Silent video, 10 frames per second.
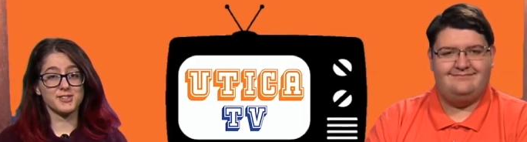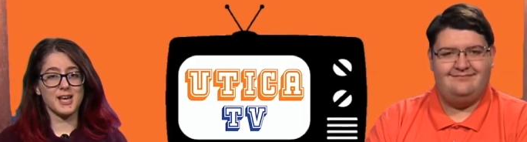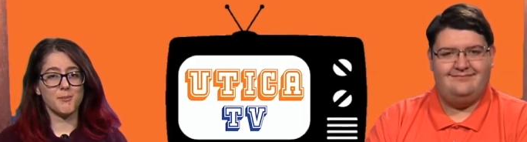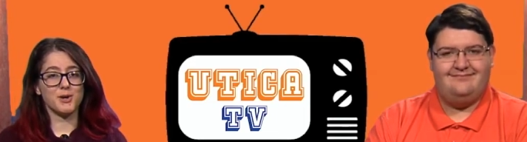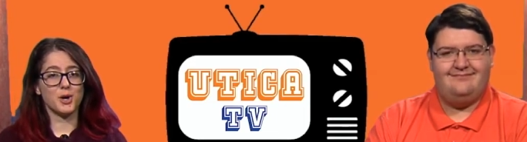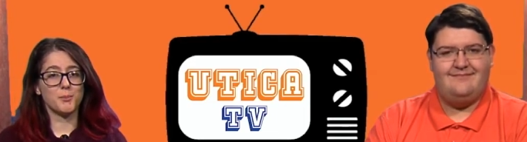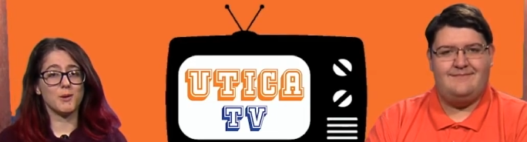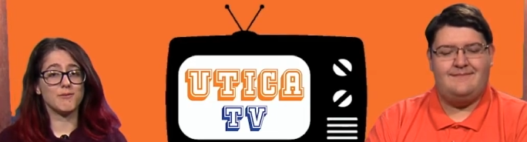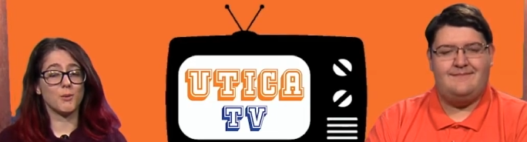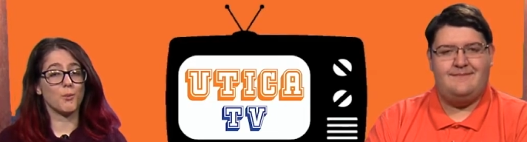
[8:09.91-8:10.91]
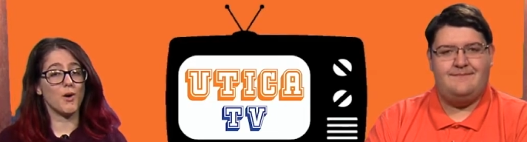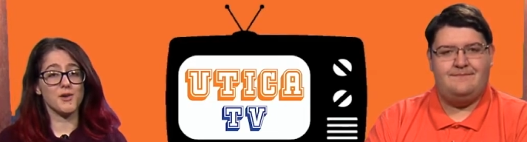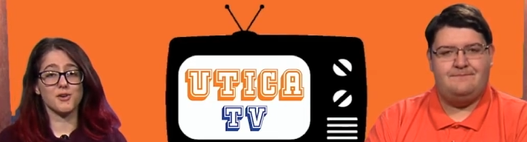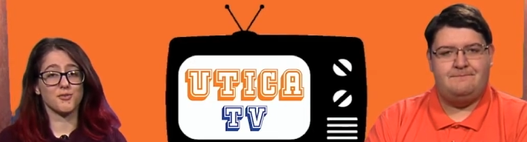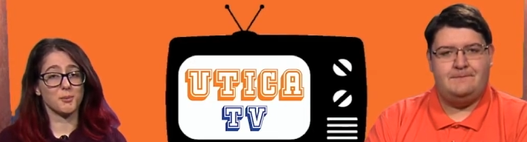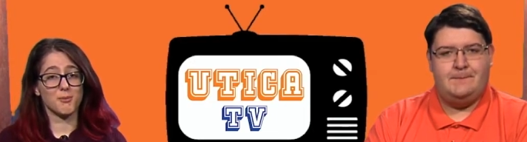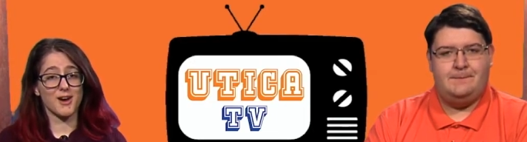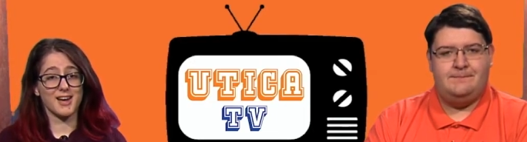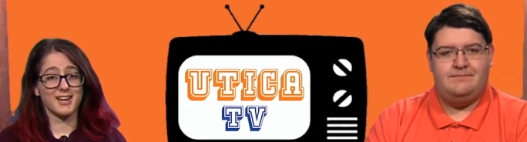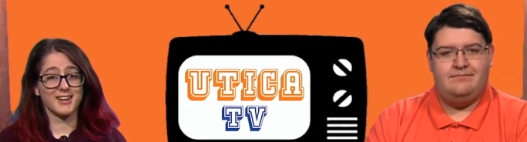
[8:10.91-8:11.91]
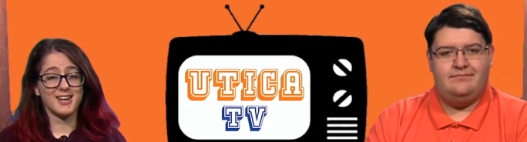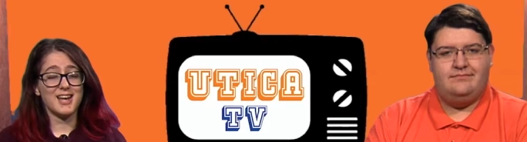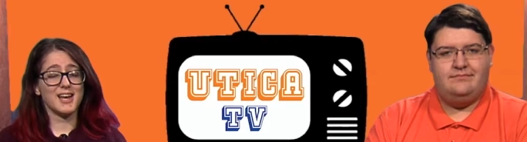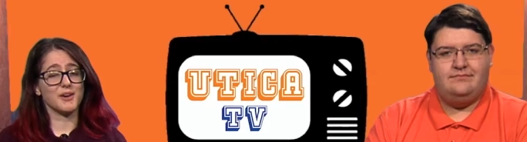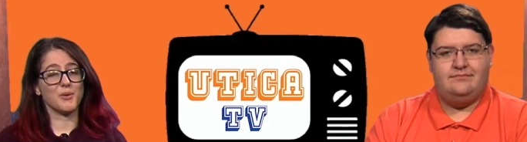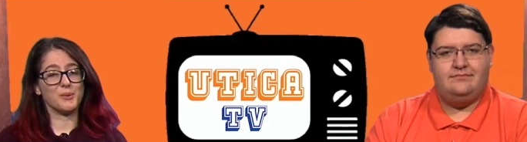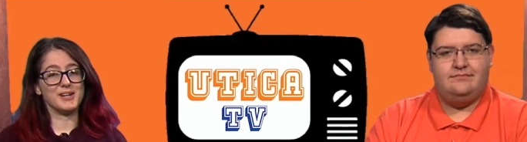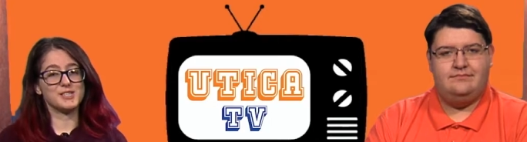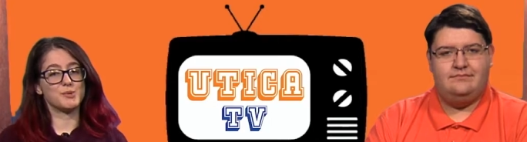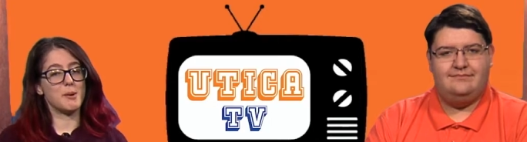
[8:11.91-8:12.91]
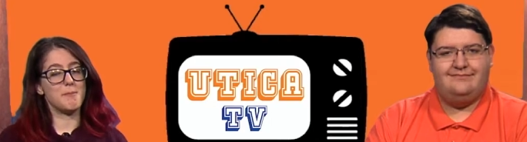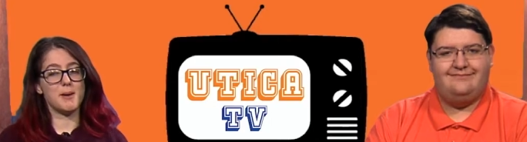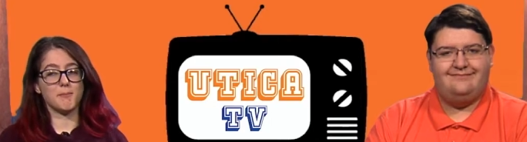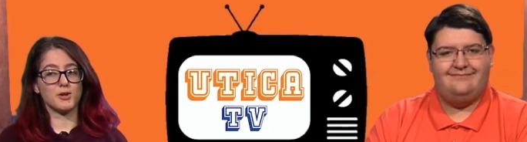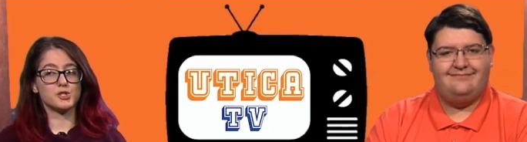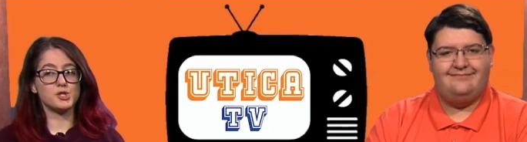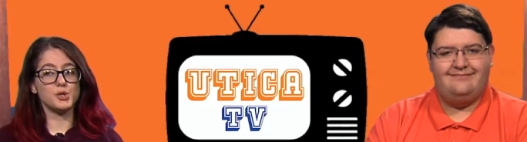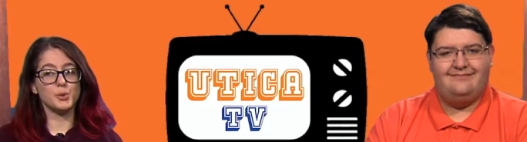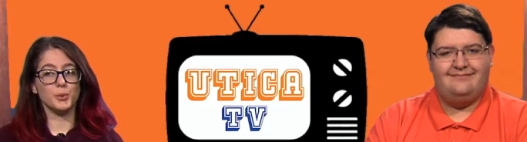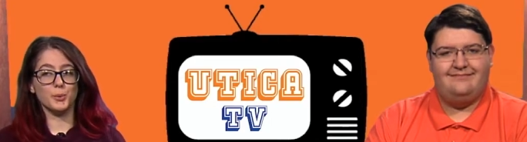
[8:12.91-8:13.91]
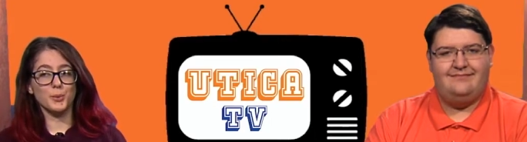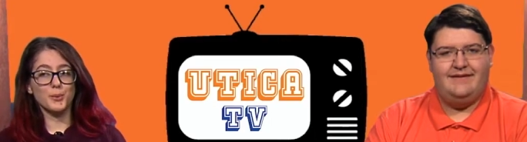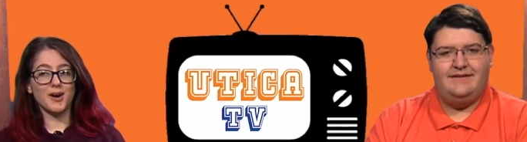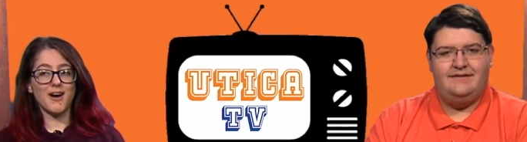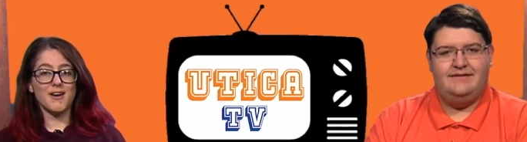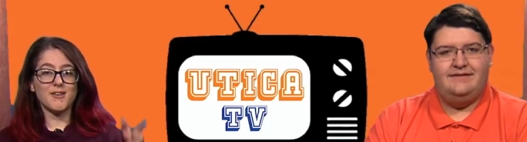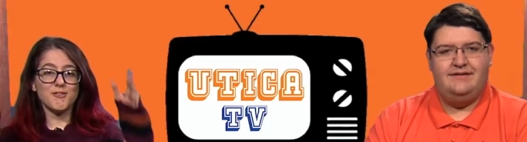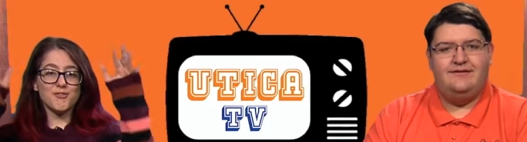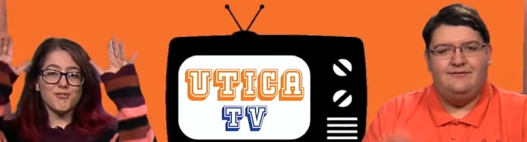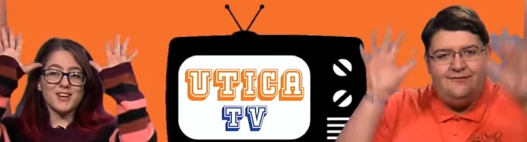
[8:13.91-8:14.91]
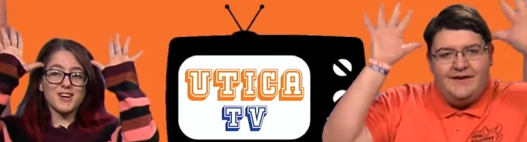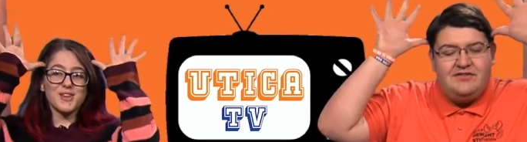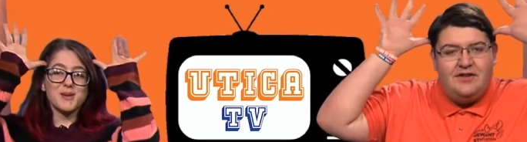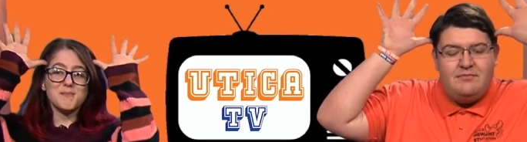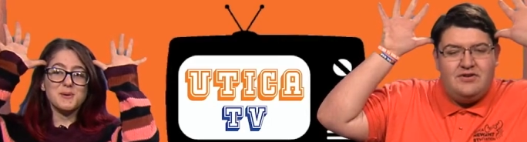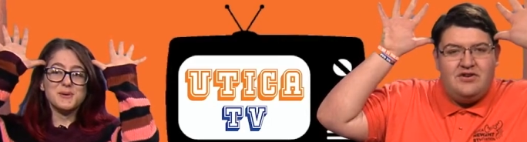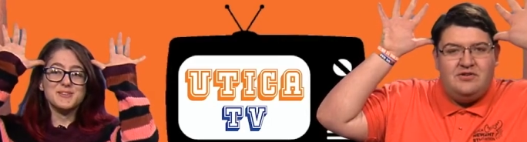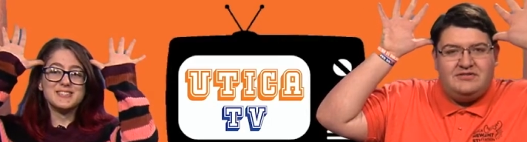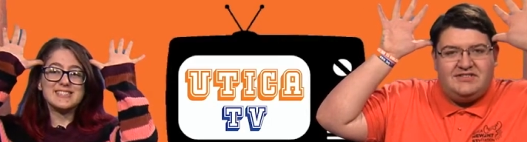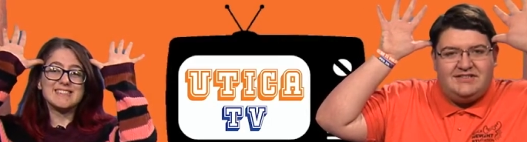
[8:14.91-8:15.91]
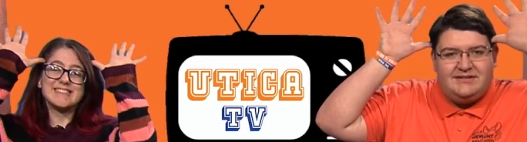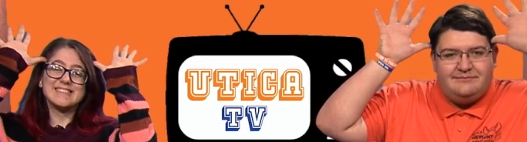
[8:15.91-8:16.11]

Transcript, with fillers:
Speaker 1: and we hope you have a wonderful break. And always remember to fear
Speaker 2: the moose.